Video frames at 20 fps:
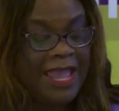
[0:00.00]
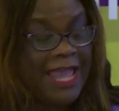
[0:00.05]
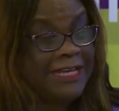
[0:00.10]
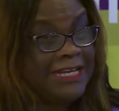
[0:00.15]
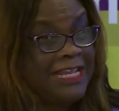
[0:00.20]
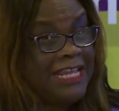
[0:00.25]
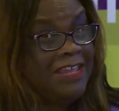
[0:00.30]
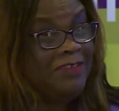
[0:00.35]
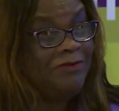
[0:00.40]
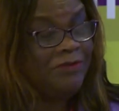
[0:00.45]

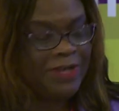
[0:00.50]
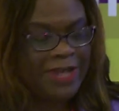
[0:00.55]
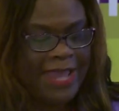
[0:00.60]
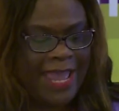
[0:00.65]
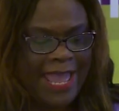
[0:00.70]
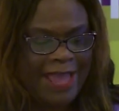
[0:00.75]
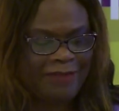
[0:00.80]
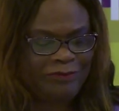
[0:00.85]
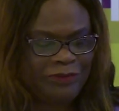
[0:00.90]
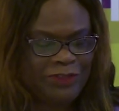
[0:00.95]
and even
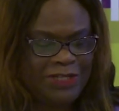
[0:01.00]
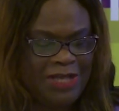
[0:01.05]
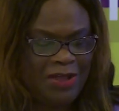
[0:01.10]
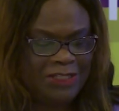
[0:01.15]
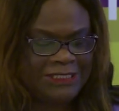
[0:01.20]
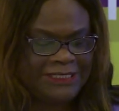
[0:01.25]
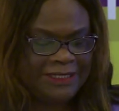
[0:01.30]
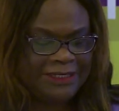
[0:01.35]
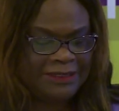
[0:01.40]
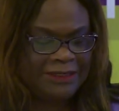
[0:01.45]
half
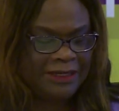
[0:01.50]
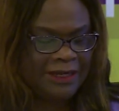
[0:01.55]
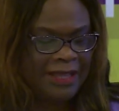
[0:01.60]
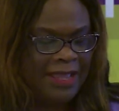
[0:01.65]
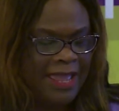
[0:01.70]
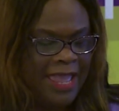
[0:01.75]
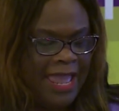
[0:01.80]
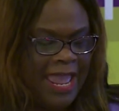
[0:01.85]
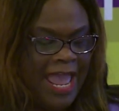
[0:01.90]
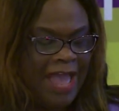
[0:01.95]
dozen,
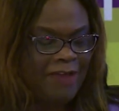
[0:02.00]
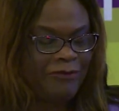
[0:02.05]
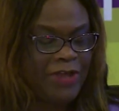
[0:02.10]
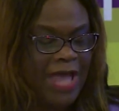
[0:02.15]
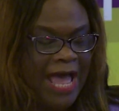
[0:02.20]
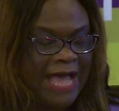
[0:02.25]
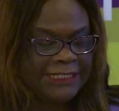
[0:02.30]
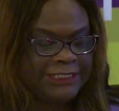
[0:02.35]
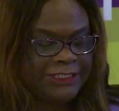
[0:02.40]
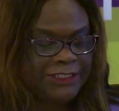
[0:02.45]
have
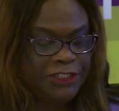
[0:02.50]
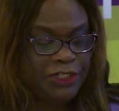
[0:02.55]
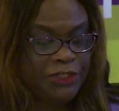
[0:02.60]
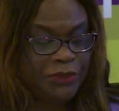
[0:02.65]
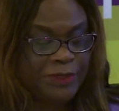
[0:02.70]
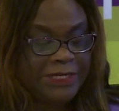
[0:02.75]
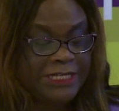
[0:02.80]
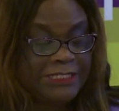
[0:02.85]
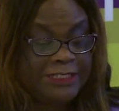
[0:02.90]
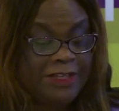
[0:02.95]
college
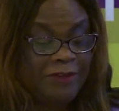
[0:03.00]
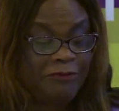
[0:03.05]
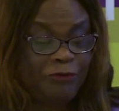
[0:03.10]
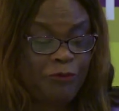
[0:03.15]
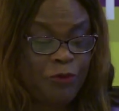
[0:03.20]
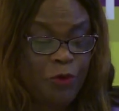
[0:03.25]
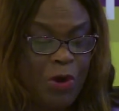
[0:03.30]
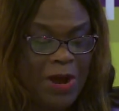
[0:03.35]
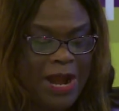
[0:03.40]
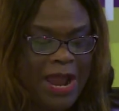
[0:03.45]
degrees, and
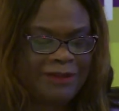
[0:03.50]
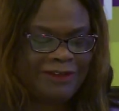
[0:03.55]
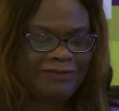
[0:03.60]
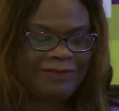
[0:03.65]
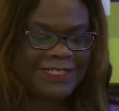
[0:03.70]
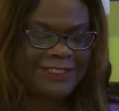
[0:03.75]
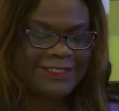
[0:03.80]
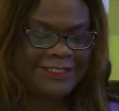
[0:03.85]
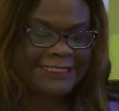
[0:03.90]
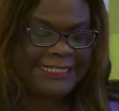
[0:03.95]
4 out
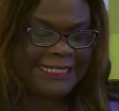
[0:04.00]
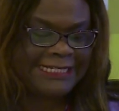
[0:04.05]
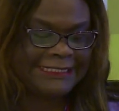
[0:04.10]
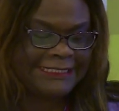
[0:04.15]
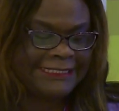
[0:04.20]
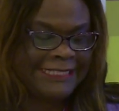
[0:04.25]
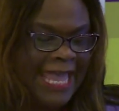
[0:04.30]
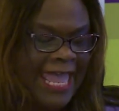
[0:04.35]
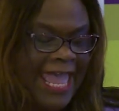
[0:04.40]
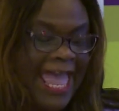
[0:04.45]
of the
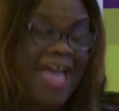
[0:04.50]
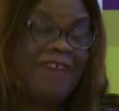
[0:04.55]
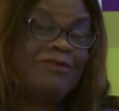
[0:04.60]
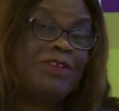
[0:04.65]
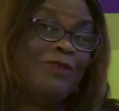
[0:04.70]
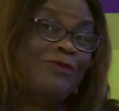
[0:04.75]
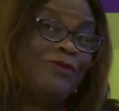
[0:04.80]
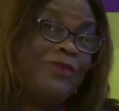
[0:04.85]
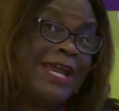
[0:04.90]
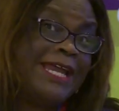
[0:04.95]
6
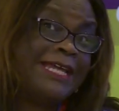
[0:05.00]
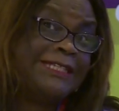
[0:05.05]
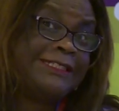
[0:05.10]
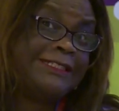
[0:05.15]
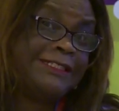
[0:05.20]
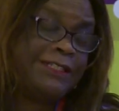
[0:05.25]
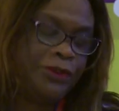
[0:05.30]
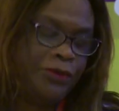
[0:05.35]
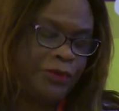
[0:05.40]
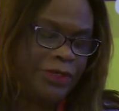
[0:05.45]
have
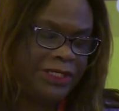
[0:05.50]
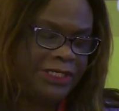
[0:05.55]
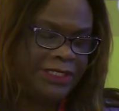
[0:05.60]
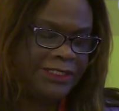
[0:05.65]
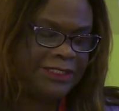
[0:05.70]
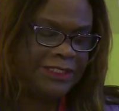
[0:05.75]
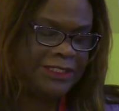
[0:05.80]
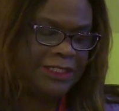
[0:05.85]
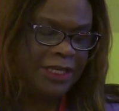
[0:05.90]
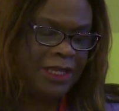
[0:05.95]
advanced
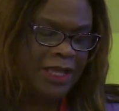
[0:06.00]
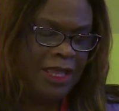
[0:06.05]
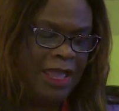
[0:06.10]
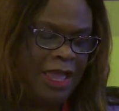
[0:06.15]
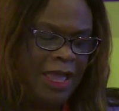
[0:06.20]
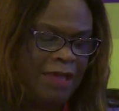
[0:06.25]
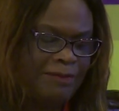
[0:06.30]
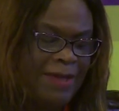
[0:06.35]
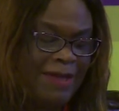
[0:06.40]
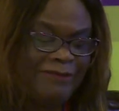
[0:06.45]
degrees.
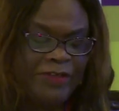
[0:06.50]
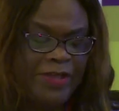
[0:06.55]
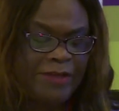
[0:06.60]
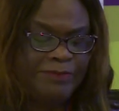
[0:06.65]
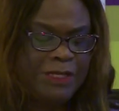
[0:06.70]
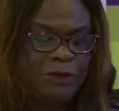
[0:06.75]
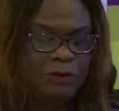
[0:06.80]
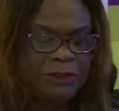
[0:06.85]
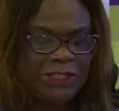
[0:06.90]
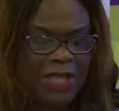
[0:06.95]
My
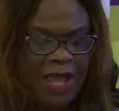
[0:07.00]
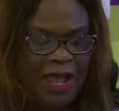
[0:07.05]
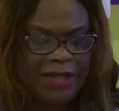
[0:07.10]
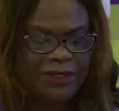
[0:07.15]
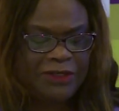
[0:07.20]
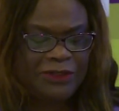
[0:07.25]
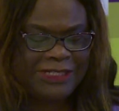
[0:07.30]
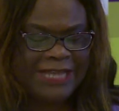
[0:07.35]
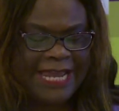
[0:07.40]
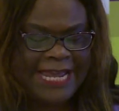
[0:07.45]
family was
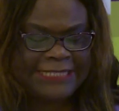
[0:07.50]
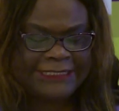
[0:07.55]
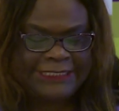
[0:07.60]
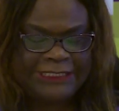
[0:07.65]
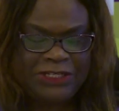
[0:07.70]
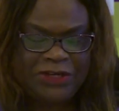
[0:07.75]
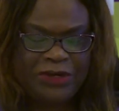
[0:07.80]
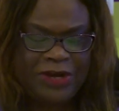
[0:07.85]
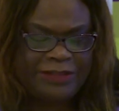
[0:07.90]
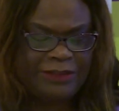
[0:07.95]
honored
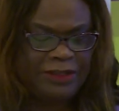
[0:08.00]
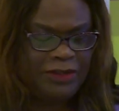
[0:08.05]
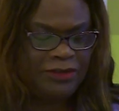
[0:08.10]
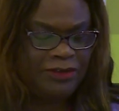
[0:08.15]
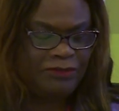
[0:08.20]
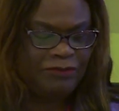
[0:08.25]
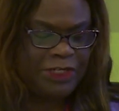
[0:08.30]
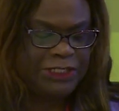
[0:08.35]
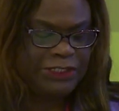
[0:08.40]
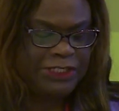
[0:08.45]
last year at the
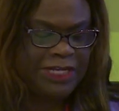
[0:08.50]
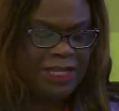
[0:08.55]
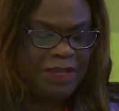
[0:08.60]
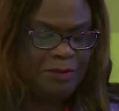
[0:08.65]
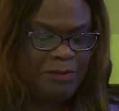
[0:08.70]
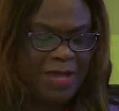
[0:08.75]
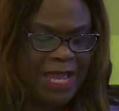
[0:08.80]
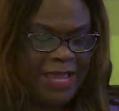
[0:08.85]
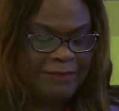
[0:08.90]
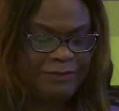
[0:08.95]
University
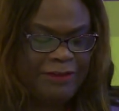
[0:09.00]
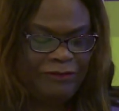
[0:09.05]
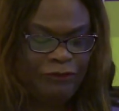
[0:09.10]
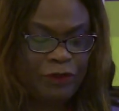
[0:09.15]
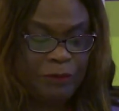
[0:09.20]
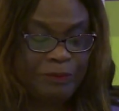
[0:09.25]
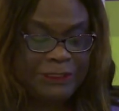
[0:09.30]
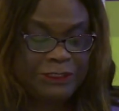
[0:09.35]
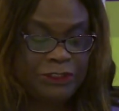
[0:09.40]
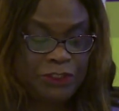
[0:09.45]
of Miami
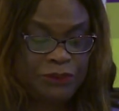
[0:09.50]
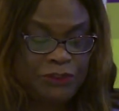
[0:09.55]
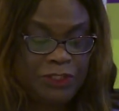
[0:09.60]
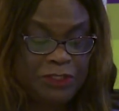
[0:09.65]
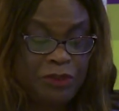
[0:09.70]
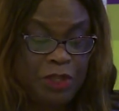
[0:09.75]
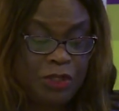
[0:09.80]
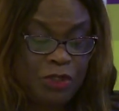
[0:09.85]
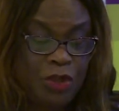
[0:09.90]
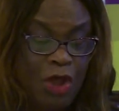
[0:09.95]
for
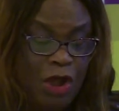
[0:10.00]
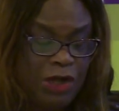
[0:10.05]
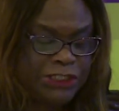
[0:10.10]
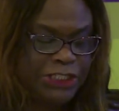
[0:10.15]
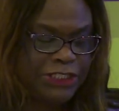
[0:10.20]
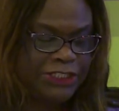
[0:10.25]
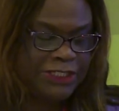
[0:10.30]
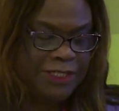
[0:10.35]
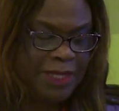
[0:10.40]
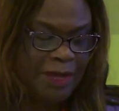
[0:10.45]
producing the
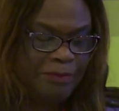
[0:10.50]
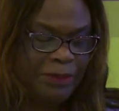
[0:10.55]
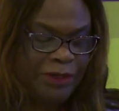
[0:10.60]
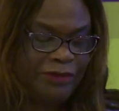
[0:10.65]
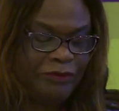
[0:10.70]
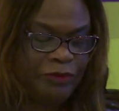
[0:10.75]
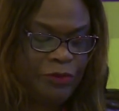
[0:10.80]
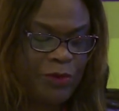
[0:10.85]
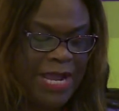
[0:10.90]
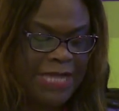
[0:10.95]
largest
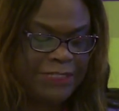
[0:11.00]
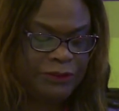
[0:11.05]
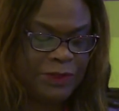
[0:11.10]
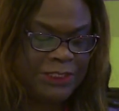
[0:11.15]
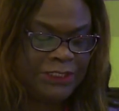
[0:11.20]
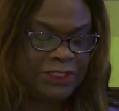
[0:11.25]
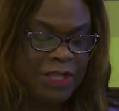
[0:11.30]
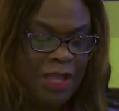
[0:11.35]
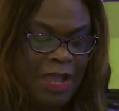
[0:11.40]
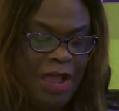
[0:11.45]
number of
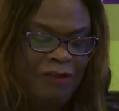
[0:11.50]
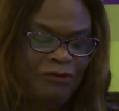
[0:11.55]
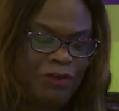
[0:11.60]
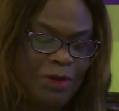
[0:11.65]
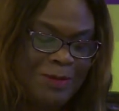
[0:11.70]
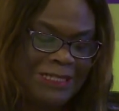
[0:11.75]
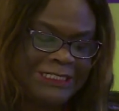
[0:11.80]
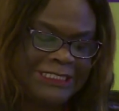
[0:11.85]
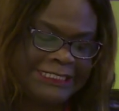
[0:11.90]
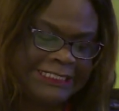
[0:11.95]
graduates
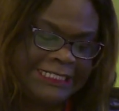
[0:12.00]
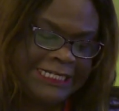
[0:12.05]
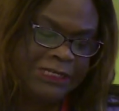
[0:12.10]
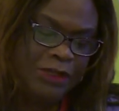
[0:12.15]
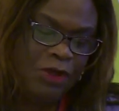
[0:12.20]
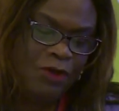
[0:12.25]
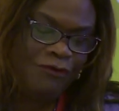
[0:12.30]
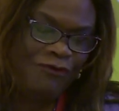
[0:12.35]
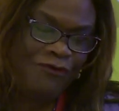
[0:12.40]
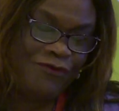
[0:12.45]
from a
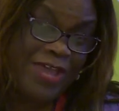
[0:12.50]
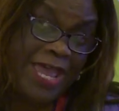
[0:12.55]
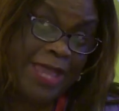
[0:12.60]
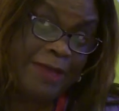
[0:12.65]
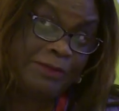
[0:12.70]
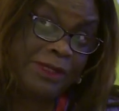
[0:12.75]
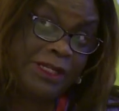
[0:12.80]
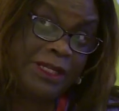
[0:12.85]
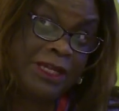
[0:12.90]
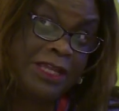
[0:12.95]
single
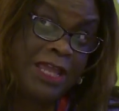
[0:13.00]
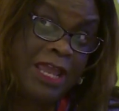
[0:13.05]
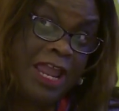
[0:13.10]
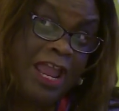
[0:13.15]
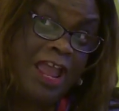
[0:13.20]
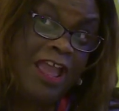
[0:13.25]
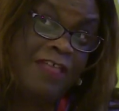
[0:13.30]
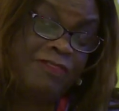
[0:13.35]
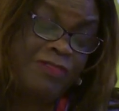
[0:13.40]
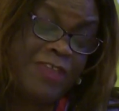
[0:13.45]
family
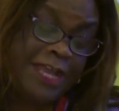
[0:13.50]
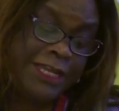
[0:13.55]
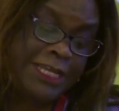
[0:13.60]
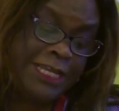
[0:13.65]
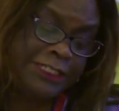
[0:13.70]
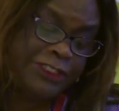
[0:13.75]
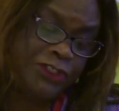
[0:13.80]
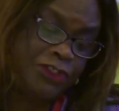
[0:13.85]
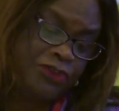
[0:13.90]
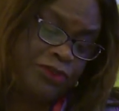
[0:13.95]
in the
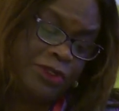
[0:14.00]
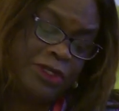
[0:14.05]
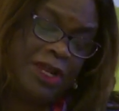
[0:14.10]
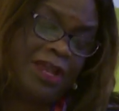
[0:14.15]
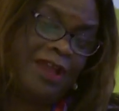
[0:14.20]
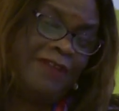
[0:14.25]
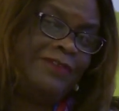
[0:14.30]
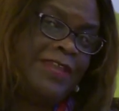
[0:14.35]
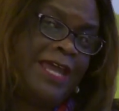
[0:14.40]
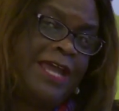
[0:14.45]
history
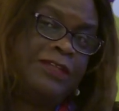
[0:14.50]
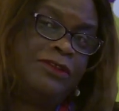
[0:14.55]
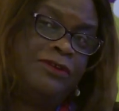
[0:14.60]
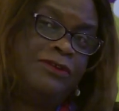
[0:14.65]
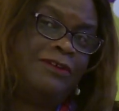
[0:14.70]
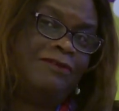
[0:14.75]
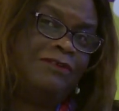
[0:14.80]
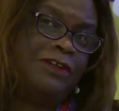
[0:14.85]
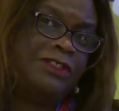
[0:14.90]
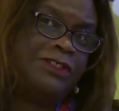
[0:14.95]
of that
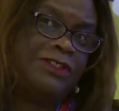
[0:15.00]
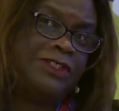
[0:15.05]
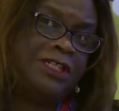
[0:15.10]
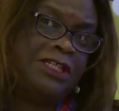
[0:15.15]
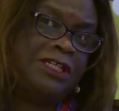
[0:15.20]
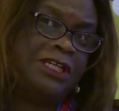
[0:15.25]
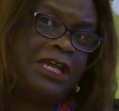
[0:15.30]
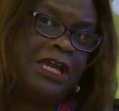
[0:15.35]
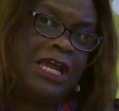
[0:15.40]
university.